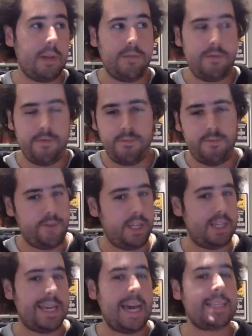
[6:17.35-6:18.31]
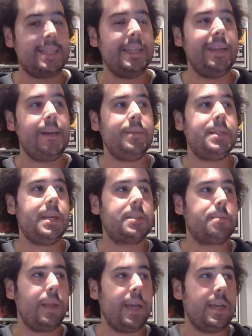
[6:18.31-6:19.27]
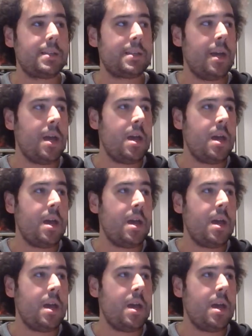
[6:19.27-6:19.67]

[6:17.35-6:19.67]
a fantastic game, takes place.